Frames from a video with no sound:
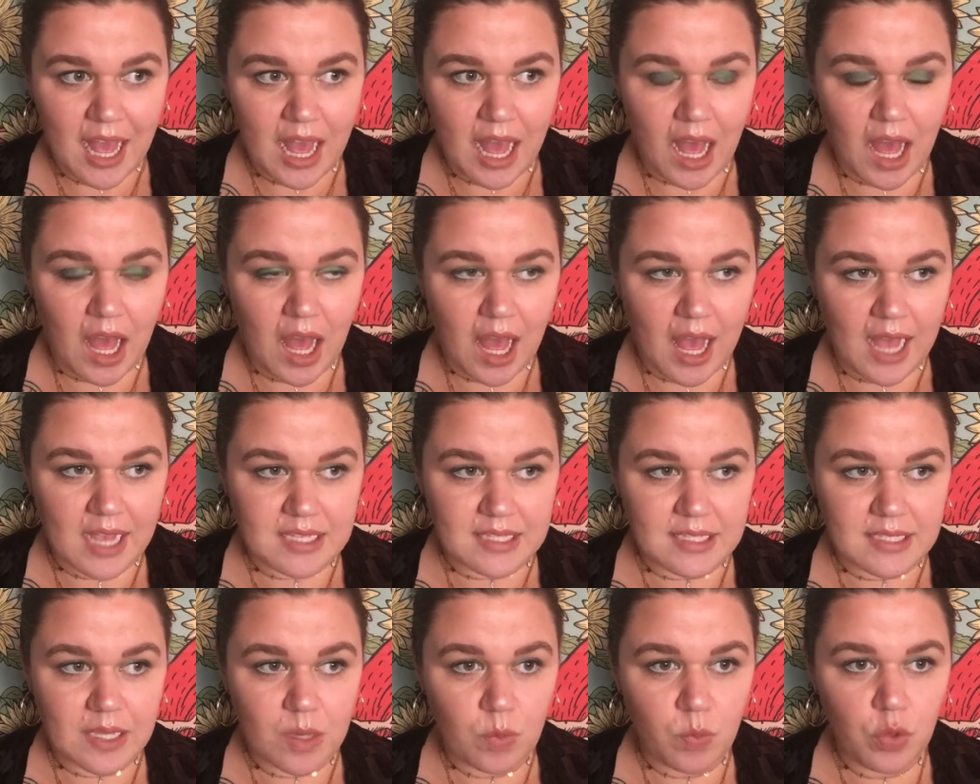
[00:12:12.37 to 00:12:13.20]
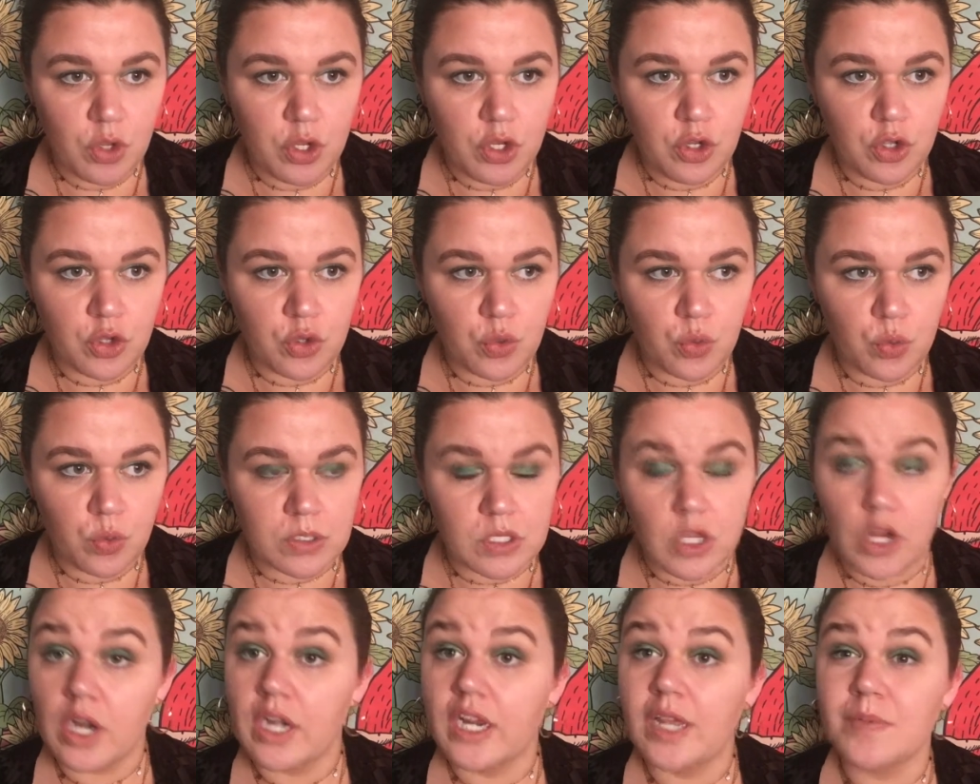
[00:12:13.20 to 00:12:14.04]
As someone who was
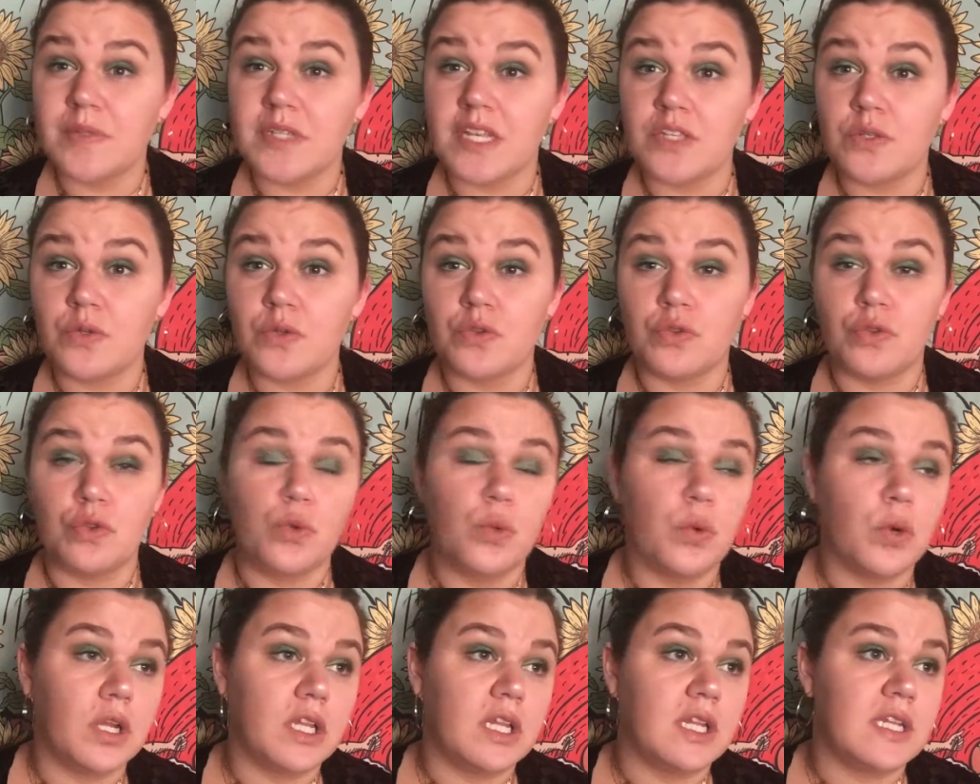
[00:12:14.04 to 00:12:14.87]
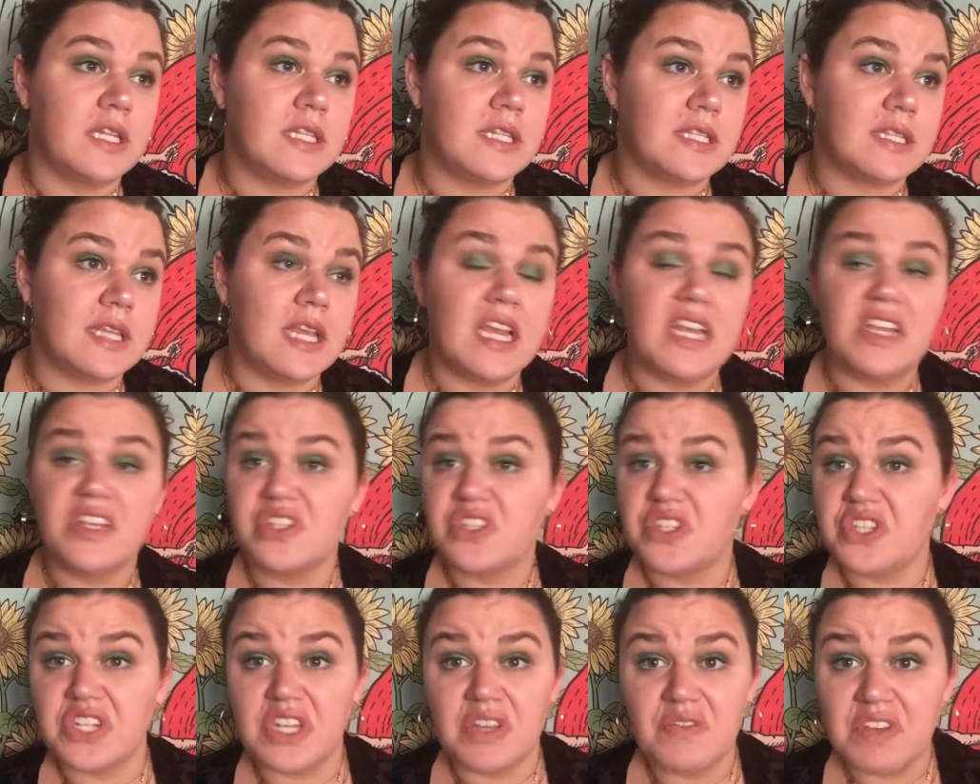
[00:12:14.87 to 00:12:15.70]
already obsessed with New Orleans,
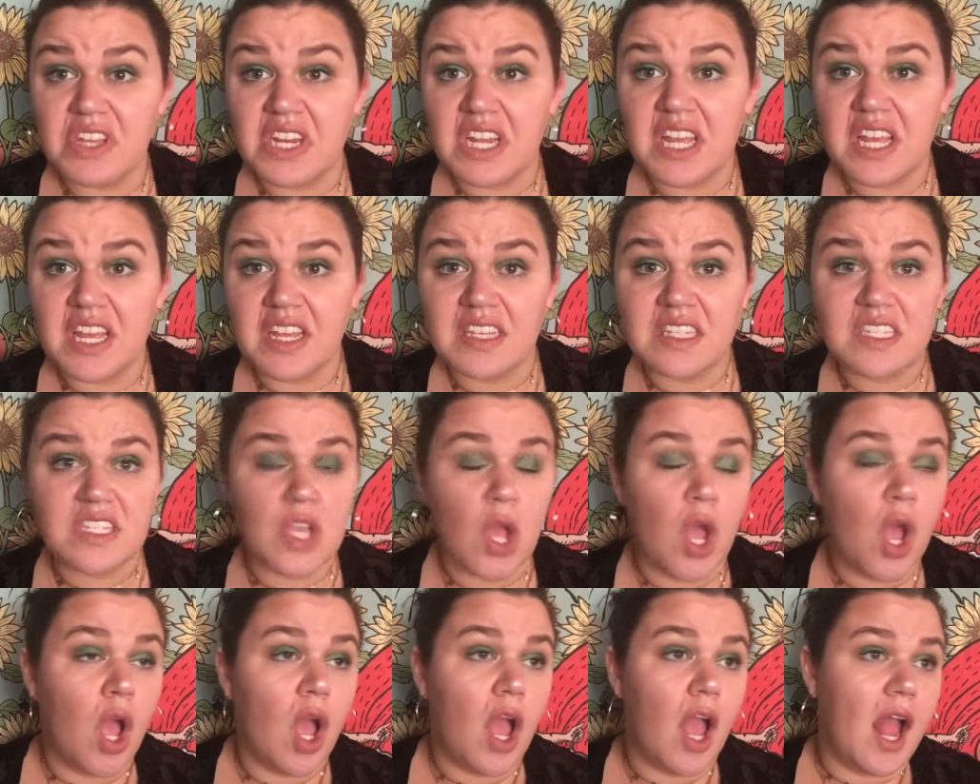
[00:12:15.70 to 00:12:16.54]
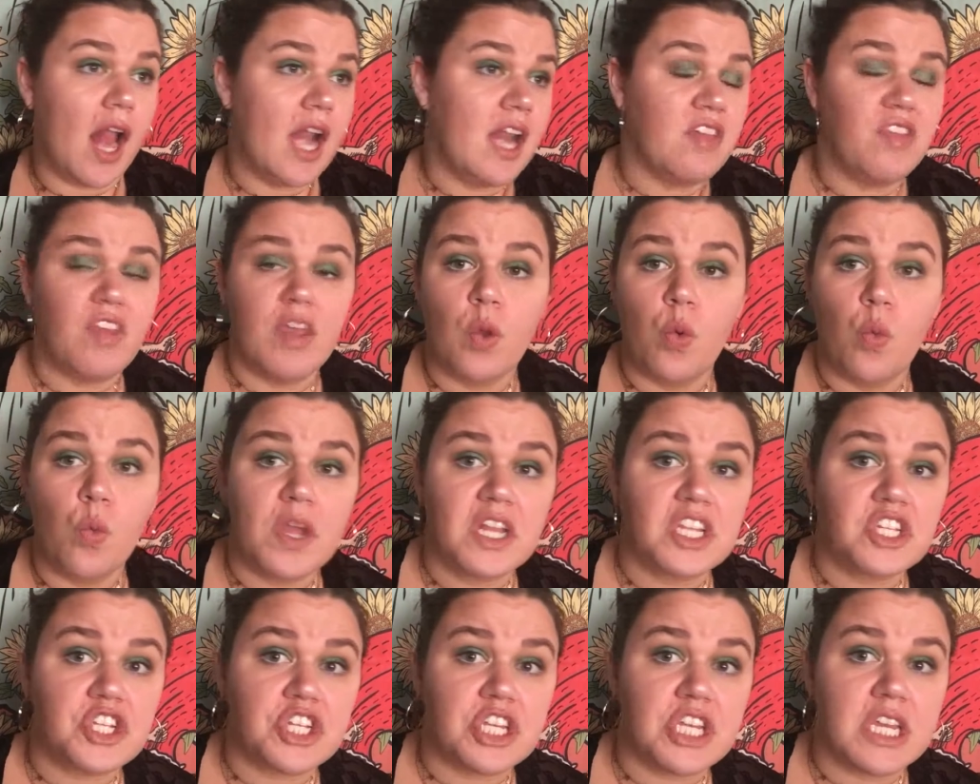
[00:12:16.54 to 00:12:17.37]
Stevie Nicks, anything
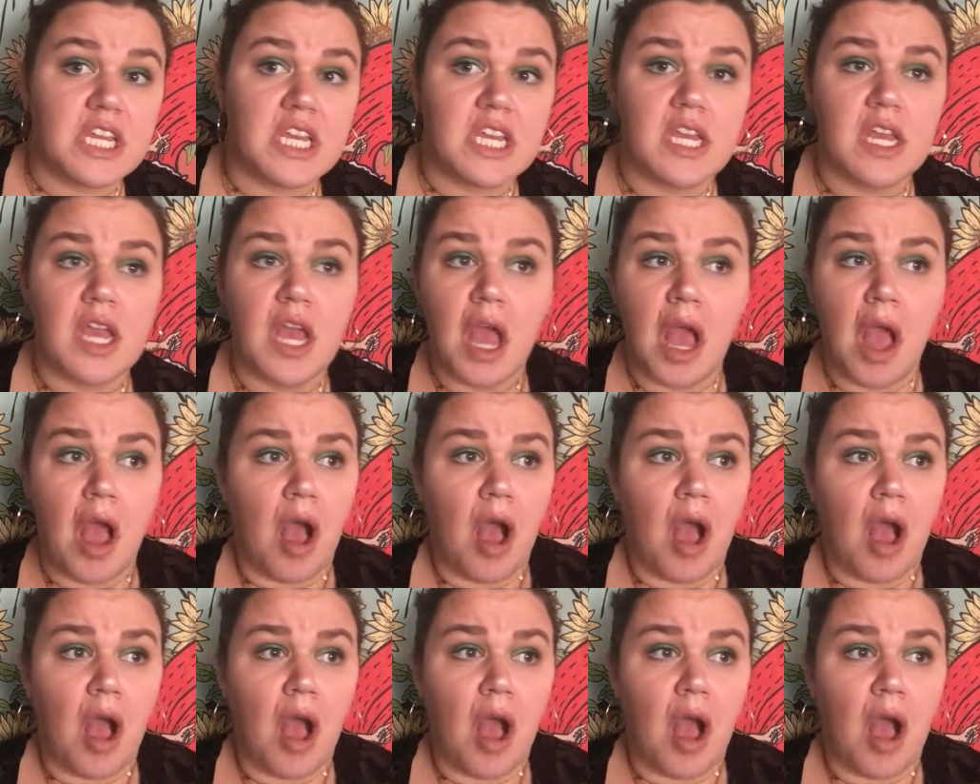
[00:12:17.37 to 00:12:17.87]
witchy,